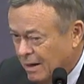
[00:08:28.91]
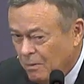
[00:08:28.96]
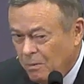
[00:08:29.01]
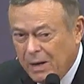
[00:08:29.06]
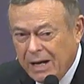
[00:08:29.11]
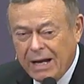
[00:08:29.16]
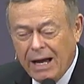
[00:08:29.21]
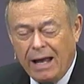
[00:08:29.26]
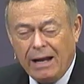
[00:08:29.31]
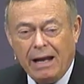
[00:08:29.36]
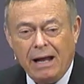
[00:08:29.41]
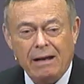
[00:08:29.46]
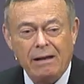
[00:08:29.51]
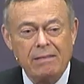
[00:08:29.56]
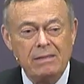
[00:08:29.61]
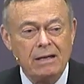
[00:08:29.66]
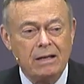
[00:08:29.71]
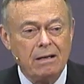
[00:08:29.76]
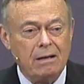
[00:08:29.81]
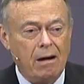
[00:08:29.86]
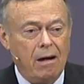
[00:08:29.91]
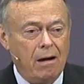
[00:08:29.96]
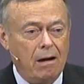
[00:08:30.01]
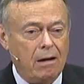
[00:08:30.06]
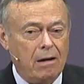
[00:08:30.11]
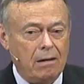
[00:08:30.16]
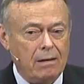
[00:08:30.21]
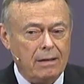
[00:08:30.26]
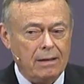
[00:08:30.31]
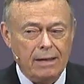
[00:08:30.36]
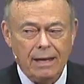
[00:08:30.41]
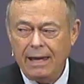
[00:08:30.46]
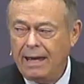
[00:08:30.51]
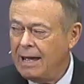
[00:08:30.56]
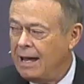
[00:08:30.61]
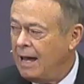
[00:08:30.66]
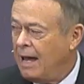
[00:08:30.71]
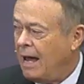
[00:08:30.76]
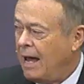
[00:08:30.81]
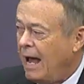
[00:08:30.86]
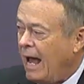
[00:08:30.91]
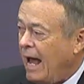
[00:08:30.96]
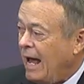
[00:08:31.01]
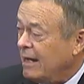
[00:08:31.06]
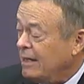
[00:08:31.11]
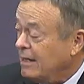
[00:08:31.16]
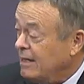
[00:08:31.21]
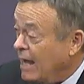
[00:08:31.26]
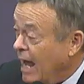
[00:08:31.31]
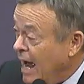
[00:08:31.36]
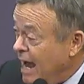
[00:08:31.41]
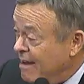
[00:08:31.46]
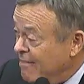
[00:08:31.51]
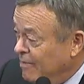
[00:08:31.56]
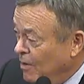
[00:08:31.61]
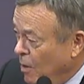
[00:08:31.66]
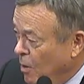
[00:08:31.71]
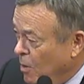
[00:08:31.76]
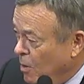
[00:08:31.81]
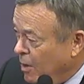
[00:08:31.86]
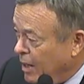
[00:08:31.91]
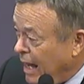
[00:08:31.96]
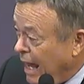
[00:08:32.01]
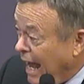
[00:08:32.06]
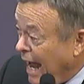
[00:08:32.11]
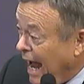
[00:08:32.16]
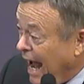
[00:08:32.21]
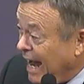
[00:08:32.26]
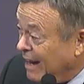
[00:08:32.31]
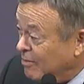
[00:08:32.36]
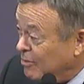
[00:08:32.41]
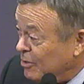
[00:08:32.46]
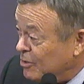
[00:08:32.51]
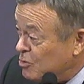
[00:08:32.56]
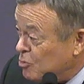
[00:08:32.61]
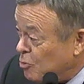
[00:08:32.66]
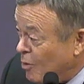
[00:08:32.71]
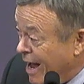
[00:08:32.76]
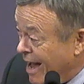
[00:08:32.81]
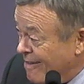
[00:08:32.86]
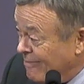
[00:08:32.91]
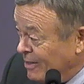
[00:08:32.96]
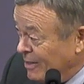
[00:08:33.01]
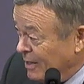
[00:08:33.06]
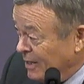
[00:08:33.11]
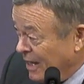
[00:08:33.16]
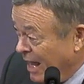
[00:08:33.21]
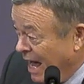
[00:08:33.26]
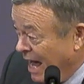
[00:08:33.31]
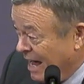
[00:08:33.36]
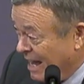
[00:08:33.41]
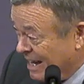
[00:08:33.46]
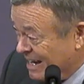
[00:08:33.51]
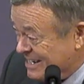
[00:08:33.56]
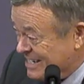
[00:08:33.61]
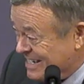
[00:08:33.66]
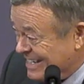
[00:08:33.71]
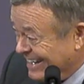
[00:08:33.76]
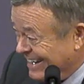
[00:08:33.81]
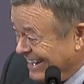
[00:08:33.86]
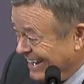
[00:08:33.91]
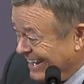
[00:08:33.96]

We got out of the car at Live Oak at the Travel Lodge,